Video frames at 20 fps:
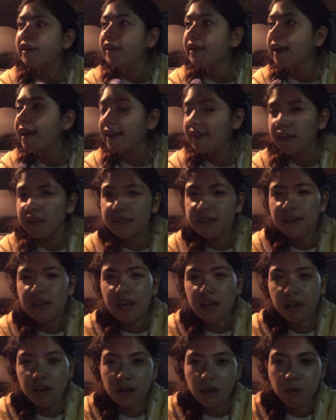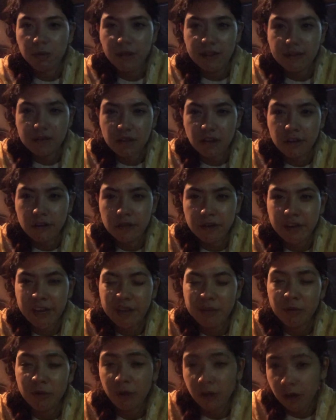And there's a place called
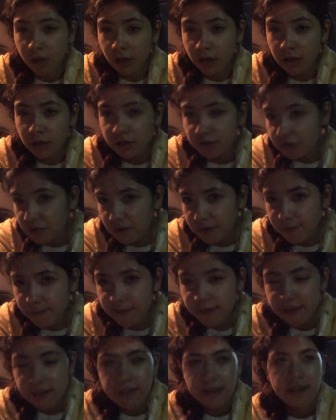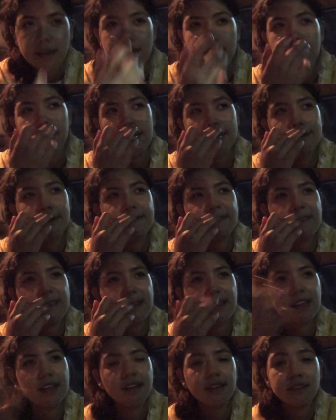Craigmore Hall too, named after
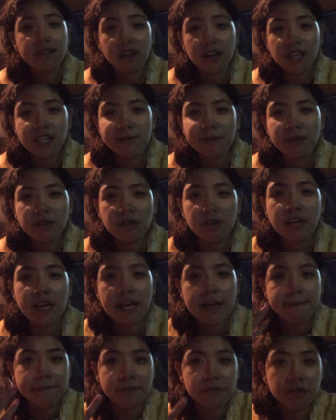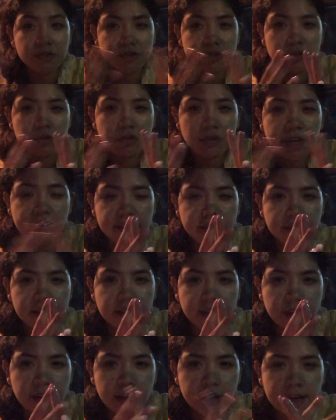the hospital. Those two
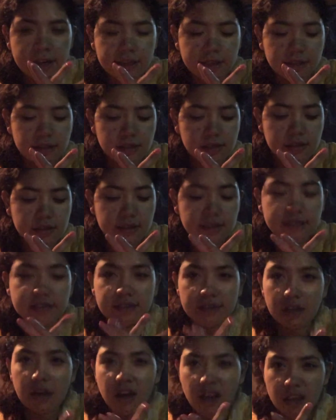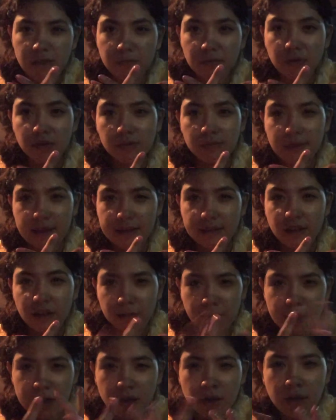are this the hospital basically. Main
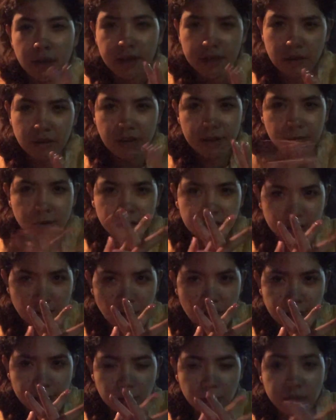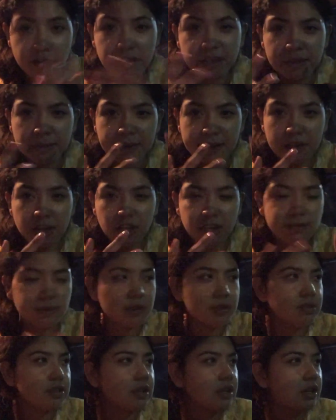hall and Craigmore are the hospital. They're the main hospitals.